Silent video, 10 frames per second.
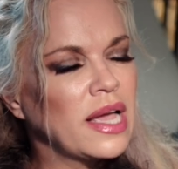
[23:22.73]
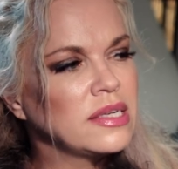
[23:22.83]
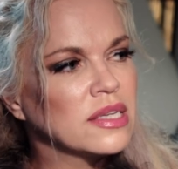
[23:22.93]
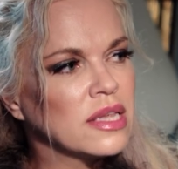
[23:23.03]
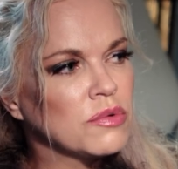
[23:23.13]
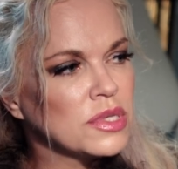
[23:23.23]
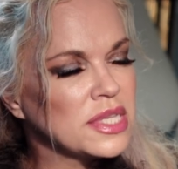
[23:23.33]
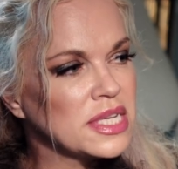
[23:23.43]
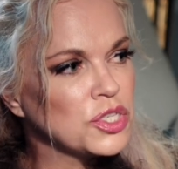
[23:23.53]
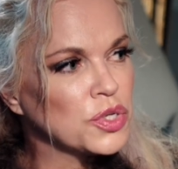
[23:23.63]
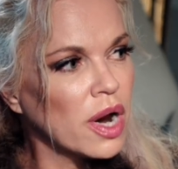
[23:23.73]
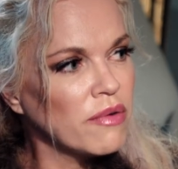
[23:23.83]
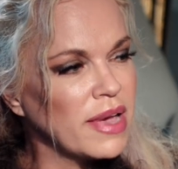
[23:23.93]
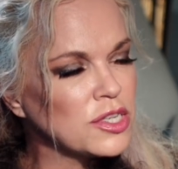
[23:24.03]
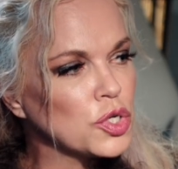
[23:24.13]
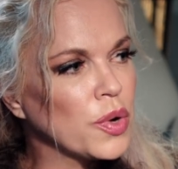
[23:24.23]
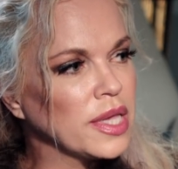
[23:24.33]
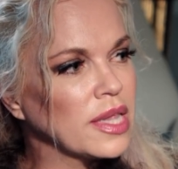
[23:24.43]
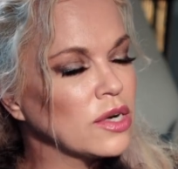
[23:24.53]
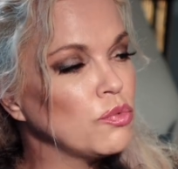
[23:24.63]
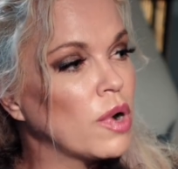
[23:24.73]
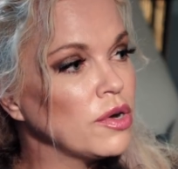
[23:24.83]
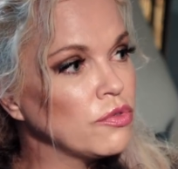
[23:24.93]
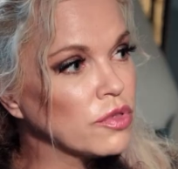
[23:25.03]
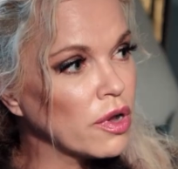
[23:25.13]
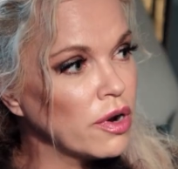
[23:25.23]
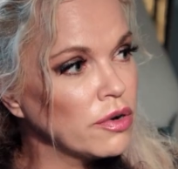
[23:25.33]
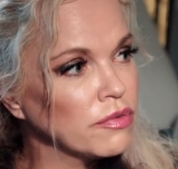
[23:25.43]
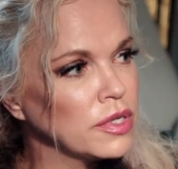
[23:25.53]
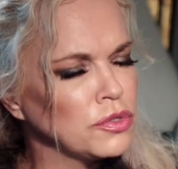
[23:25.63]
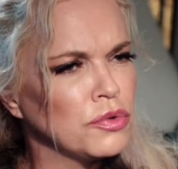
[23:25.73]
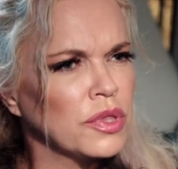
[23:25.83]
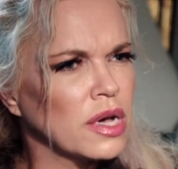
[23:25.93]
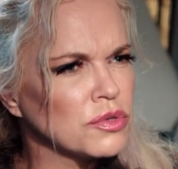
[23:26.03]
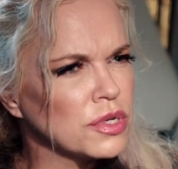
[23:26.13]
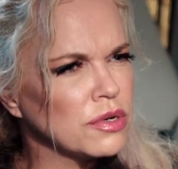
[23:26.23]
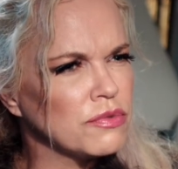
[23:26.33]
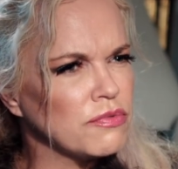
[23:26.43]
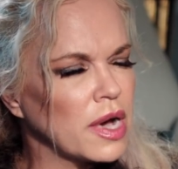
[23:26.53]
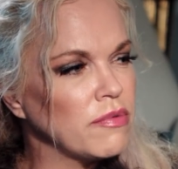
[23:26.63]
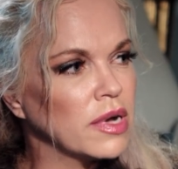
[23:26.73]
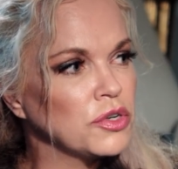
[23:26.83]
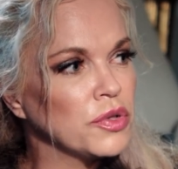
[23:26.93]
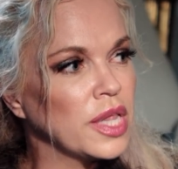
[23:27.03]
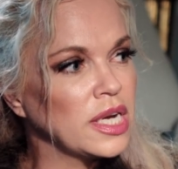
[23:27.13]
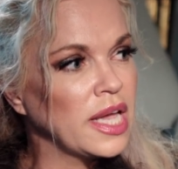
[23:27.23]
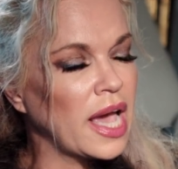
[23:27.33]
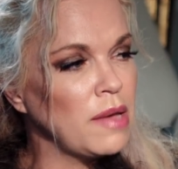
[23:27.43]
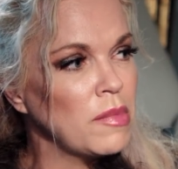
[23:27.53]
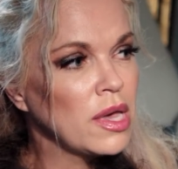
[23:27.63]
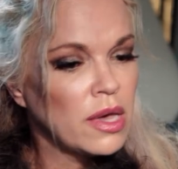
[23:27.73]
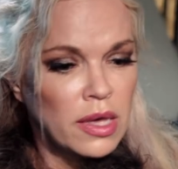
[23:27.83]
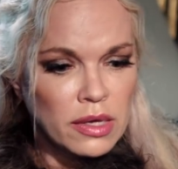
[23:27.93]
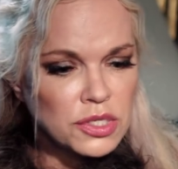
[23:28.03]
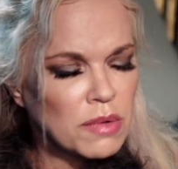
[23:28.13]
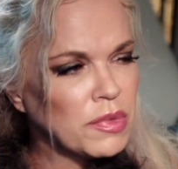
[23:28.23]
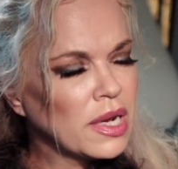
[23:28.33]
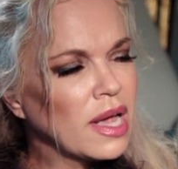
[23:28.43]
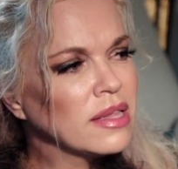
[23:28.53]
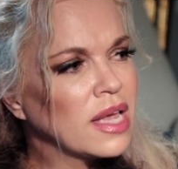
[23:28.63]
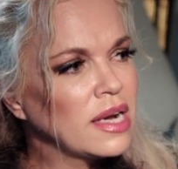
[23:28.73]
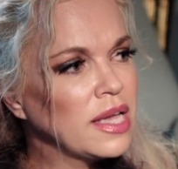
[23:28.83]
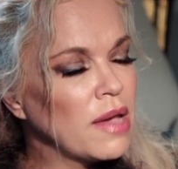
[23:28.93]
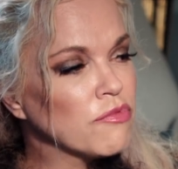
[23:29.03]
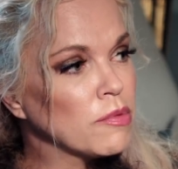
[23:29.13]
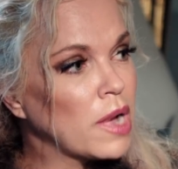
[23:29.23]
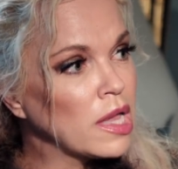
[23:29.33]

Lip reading: later there was this survey showing that 1/3 of the 2,500 that came, something like that, came from